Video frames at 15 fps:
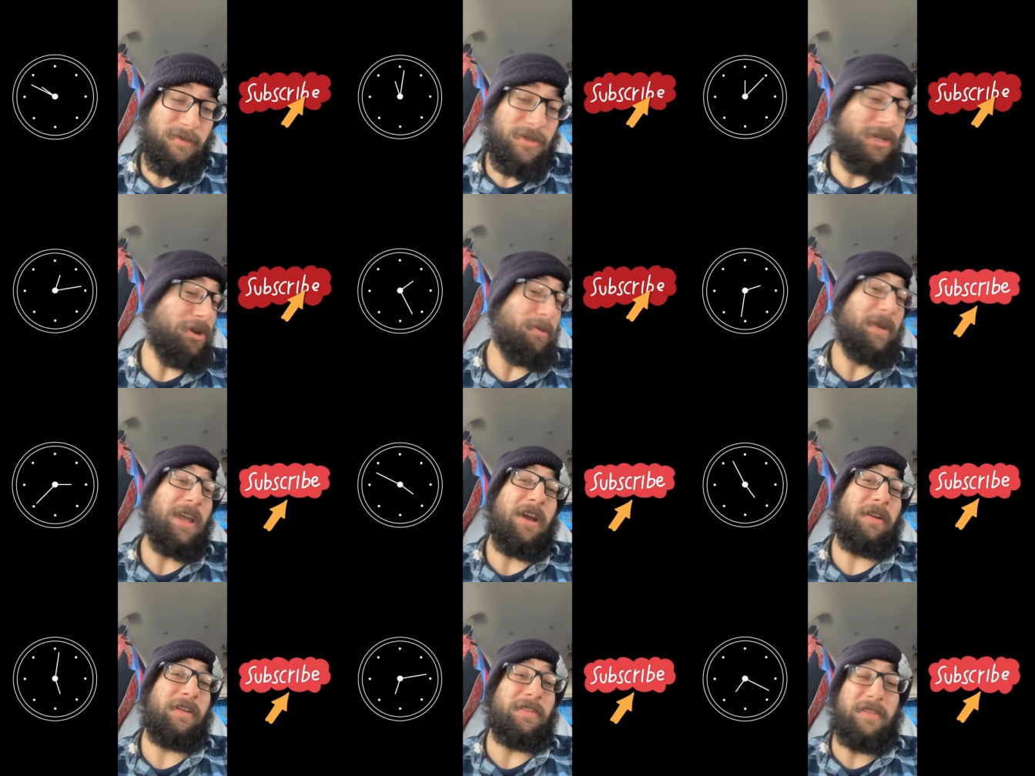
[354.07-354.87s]
Hear me
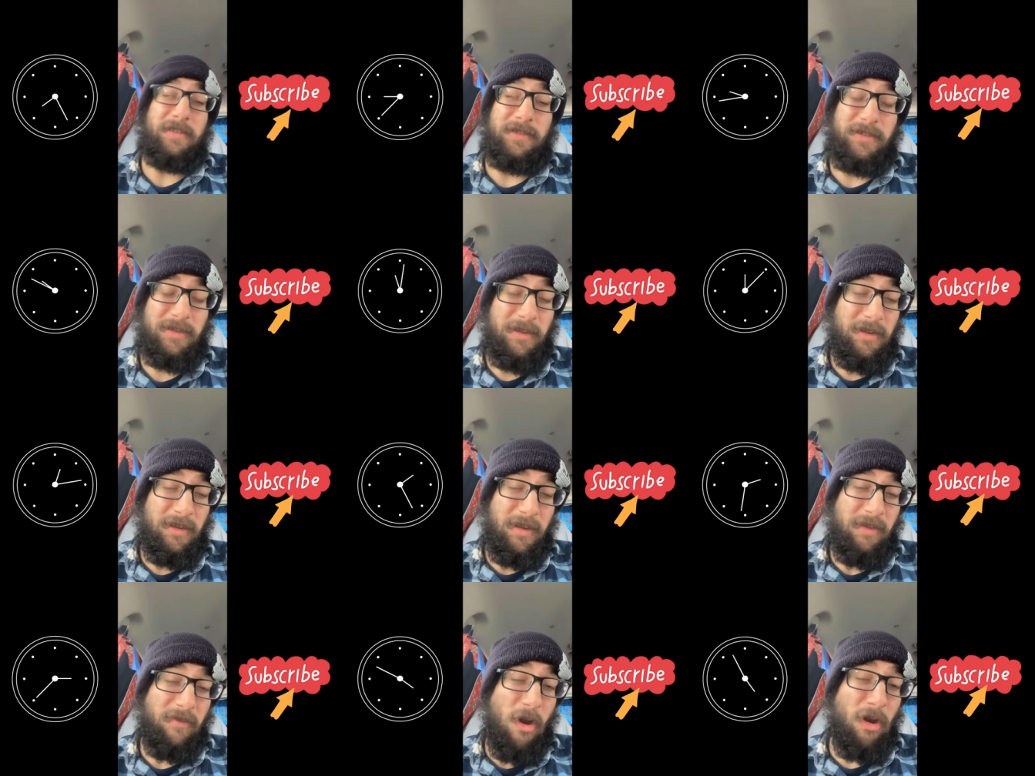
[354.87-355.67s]
out on this.
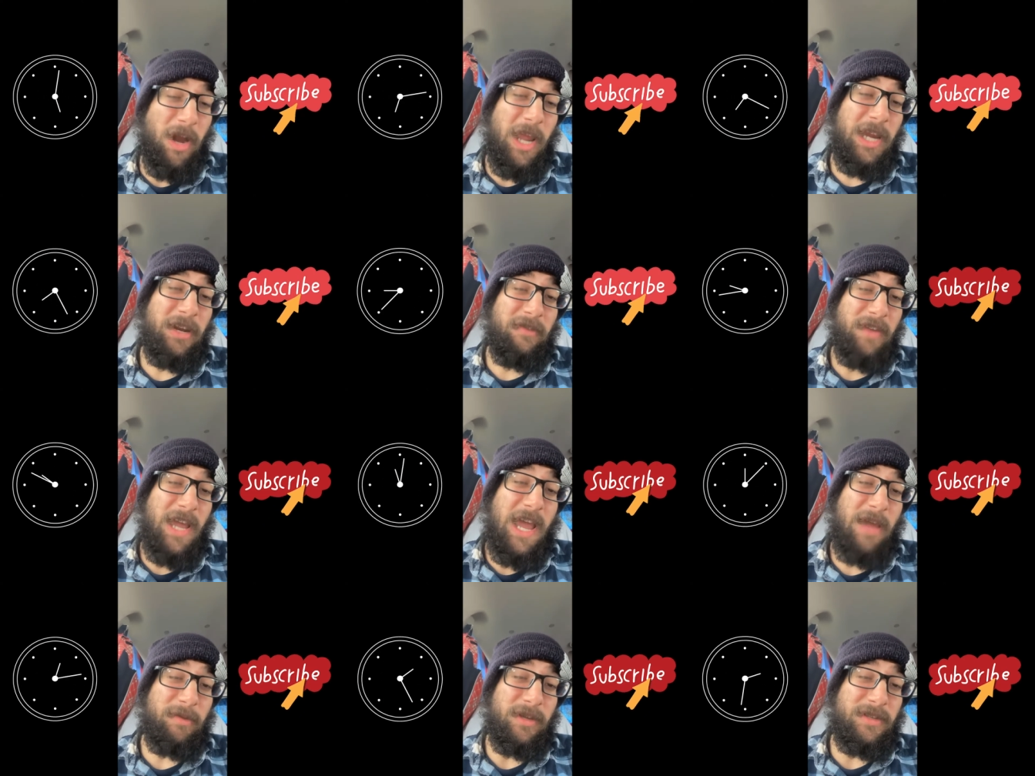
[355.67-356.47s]
If our negative
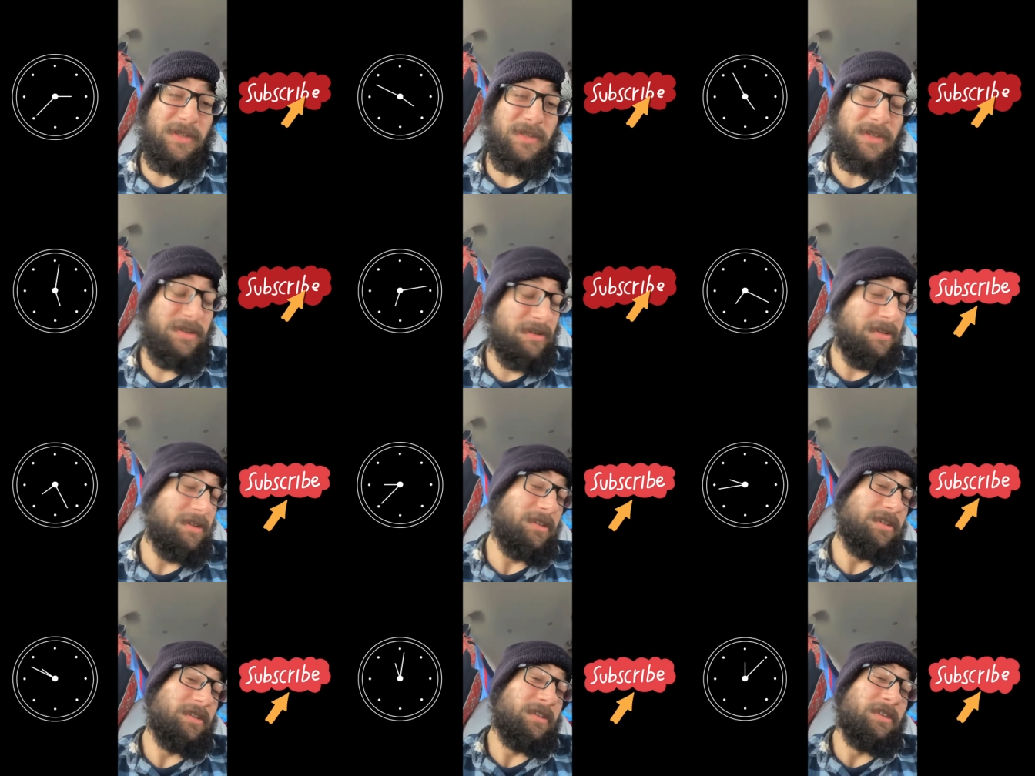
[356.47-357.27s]
habits
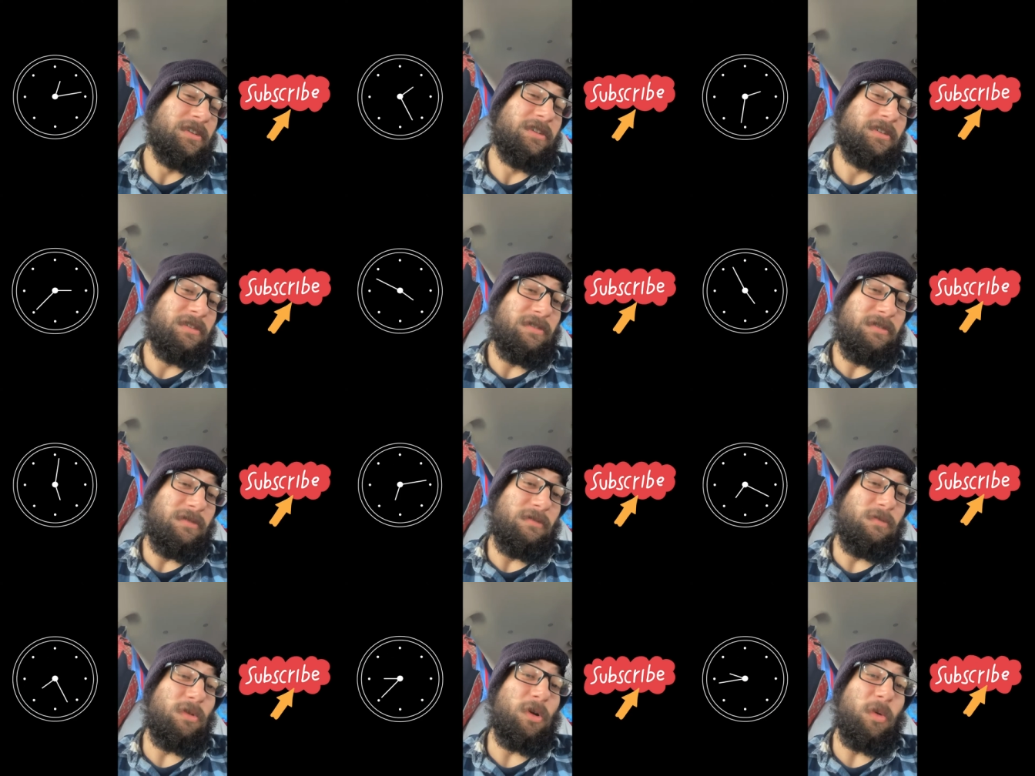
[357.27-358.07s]

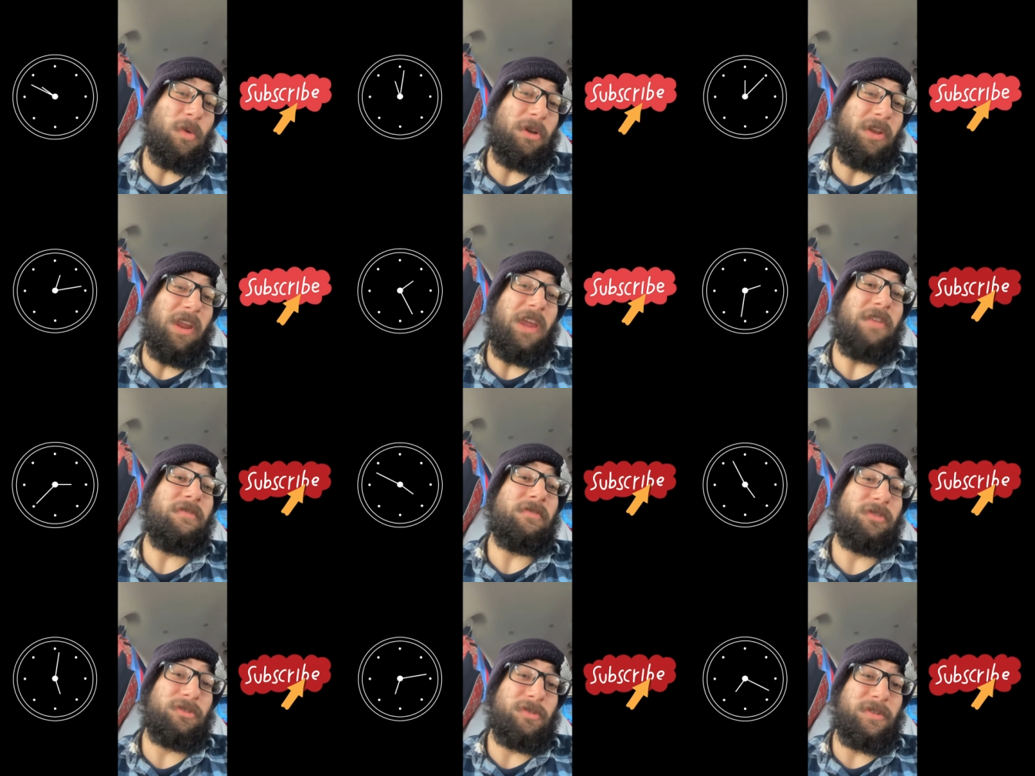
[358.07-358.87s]
were what
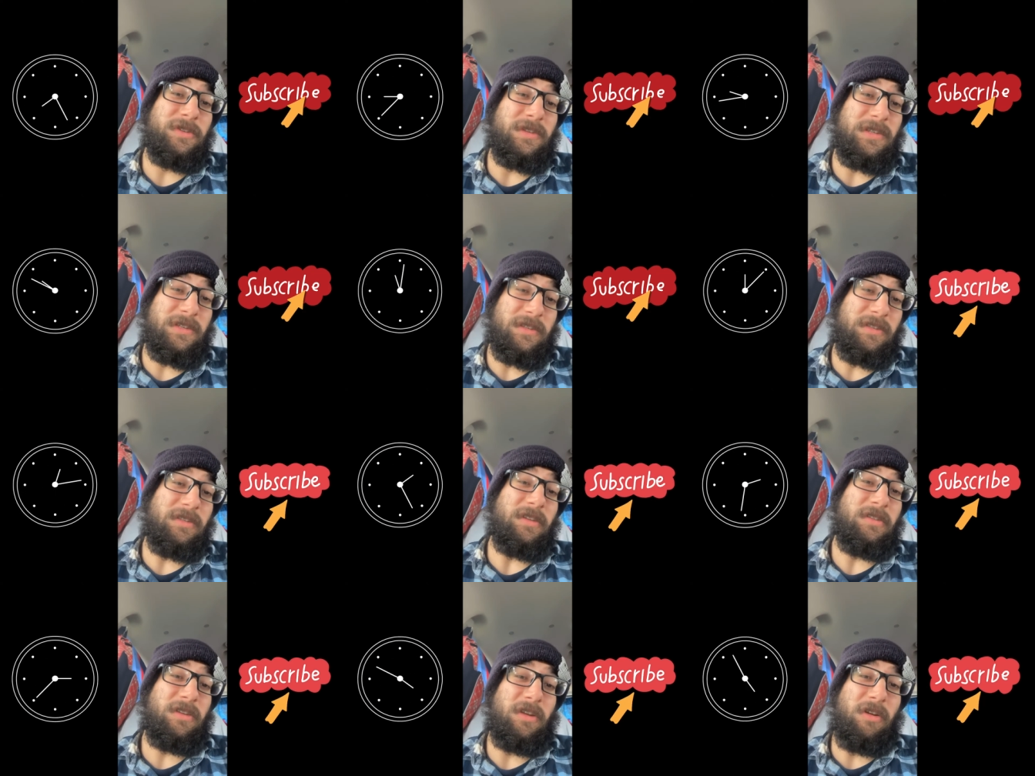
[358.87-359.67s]
influenced,
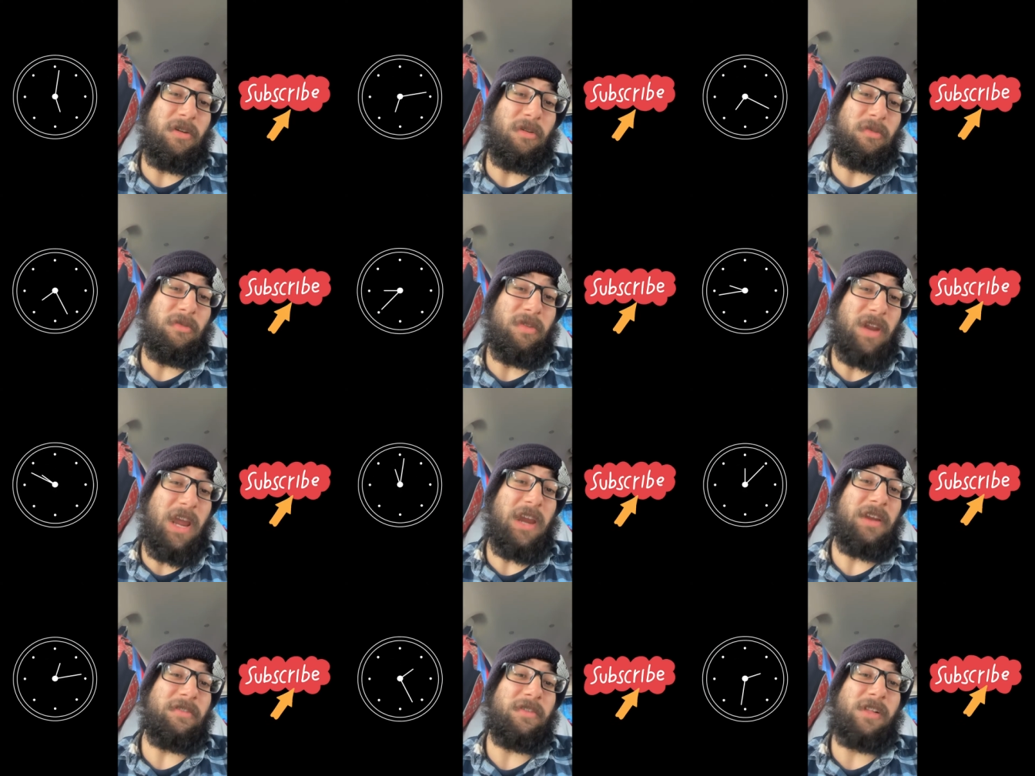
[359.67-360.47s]

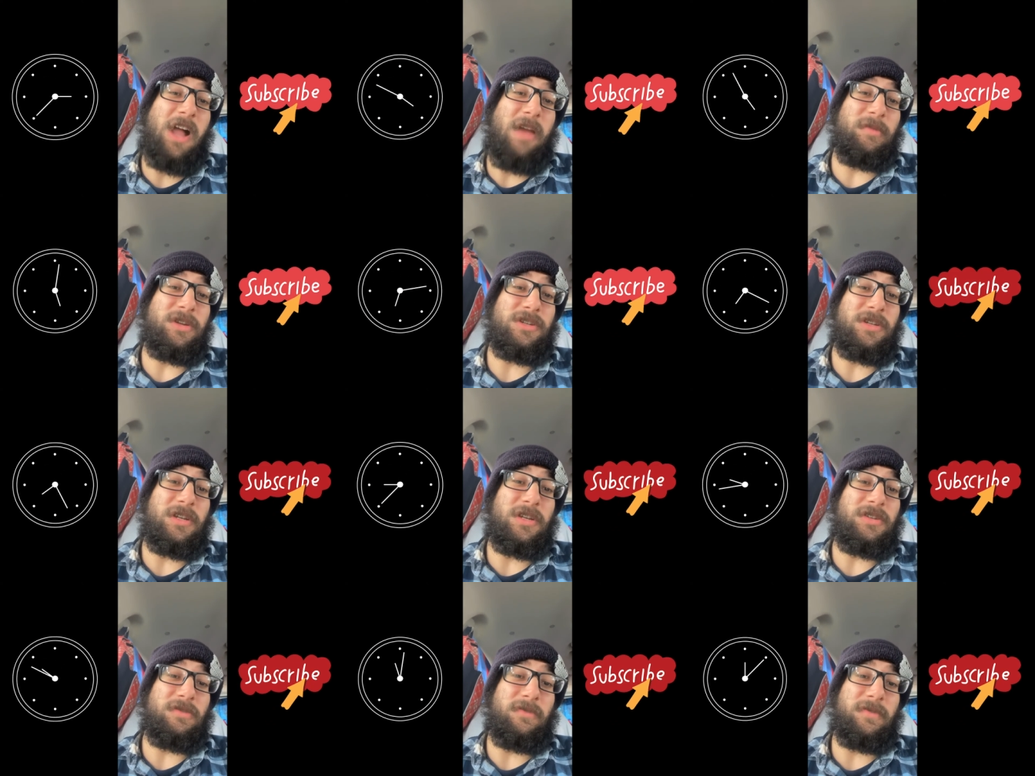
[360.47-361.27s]
negative climate
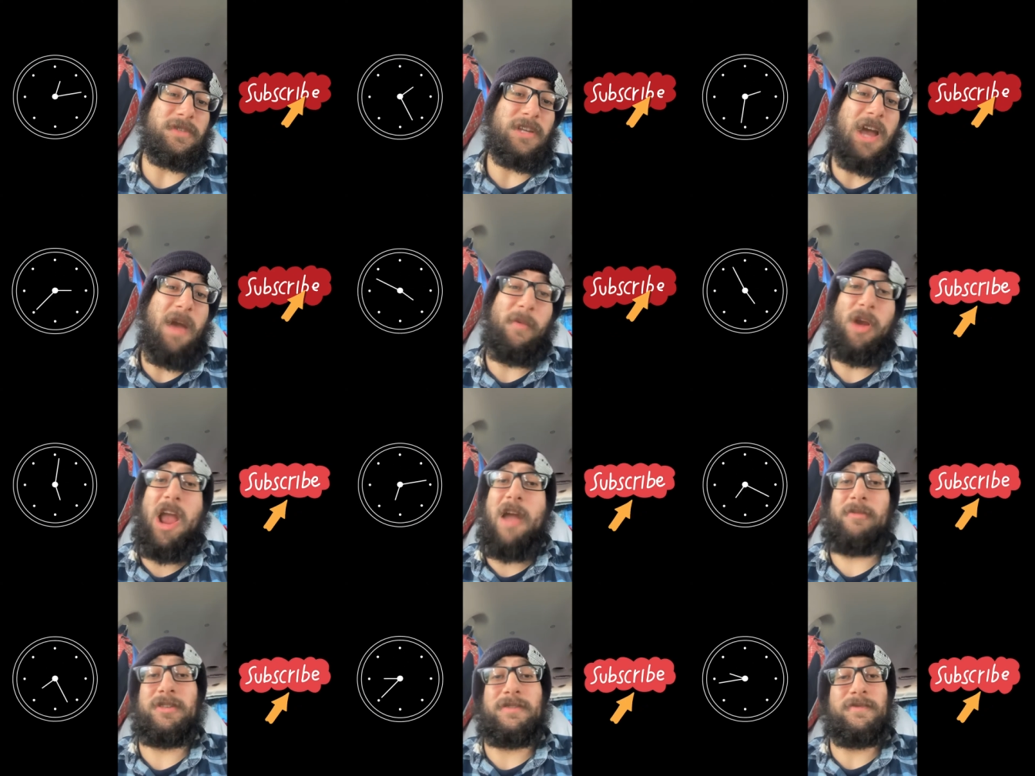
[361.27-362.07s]
change over time, our
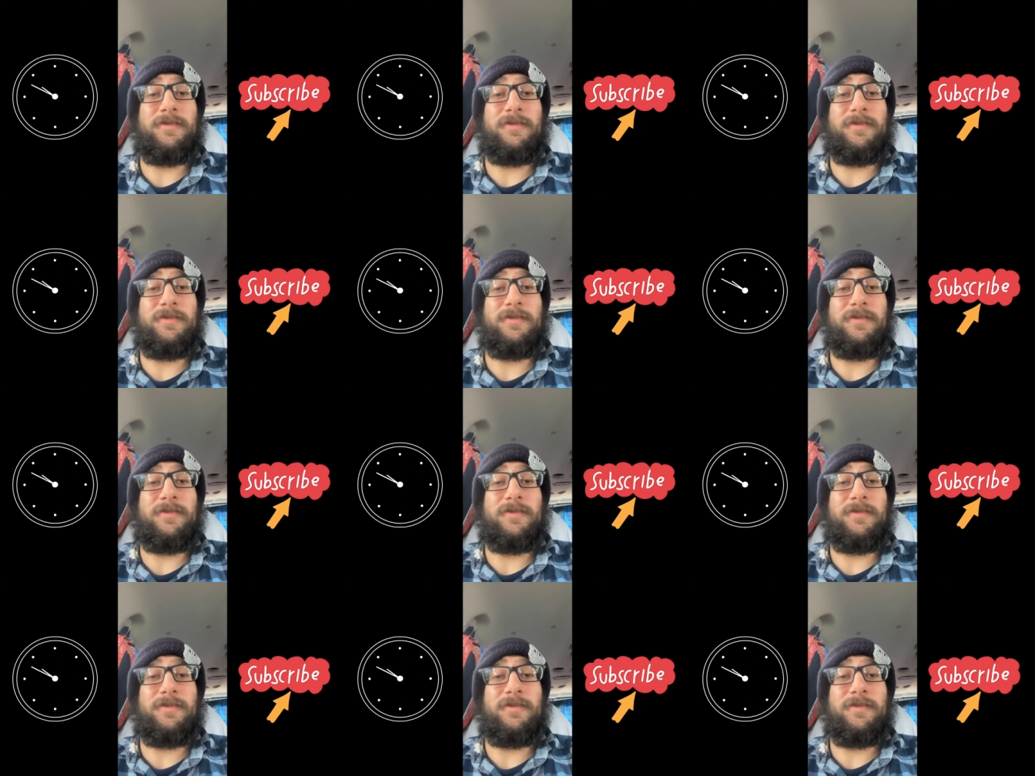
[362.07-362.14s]
habits of